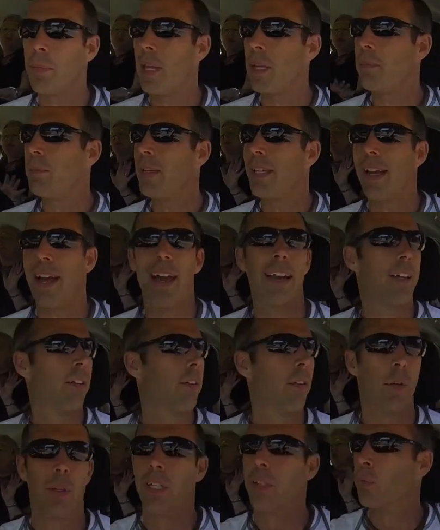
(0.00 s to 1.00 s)
made me do. I
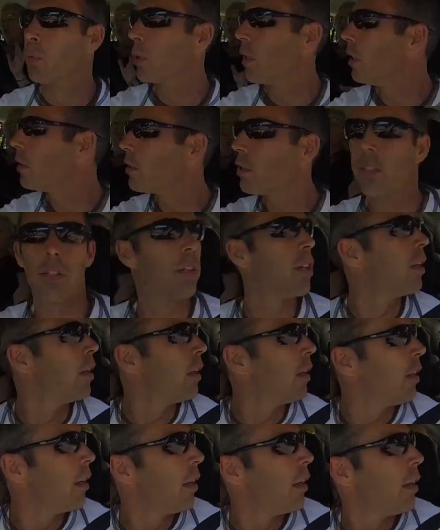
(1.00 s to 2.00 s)
don't know these words. Look
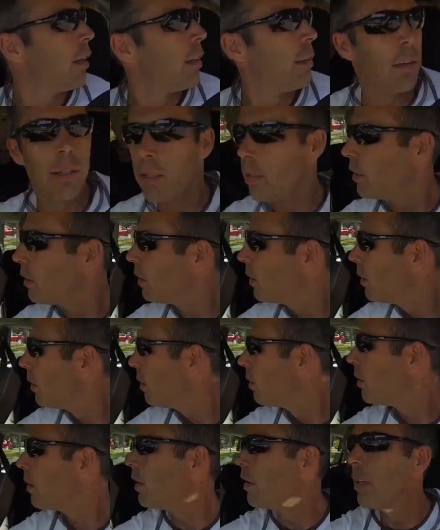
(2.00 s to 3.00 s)
what you made me do.
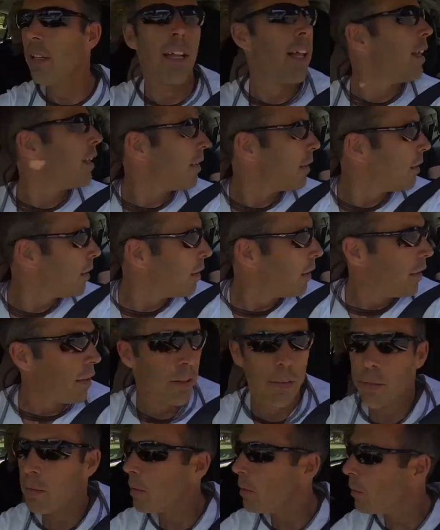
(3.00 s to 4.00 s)
Look what
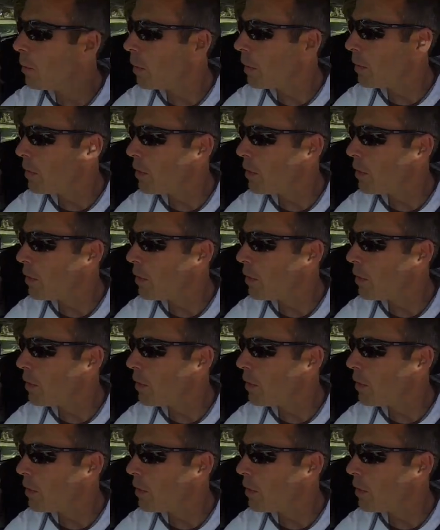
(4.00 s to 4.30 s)
you made me